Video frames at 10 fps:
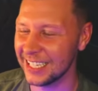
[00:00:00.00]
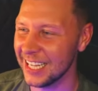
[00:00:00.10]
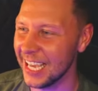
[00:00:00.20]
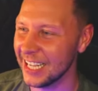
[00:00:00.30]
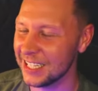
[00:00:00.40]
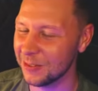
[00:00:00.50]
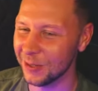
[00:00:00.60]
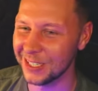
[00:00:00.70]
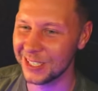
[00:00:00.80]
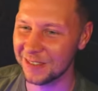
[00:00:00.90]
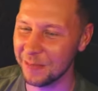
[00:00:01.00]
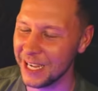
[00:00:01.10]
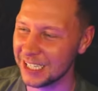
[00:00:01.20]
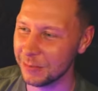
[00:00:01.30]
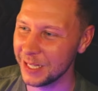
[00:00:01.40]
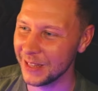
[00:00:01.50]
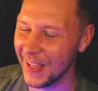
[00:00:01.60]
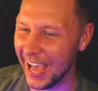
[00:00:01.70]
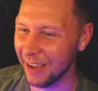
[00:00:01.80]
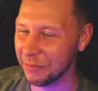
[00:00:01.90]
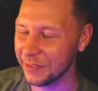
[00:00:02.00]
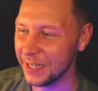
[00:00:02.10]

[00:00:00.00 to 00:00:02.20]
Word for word: hits where it just makes me laugh.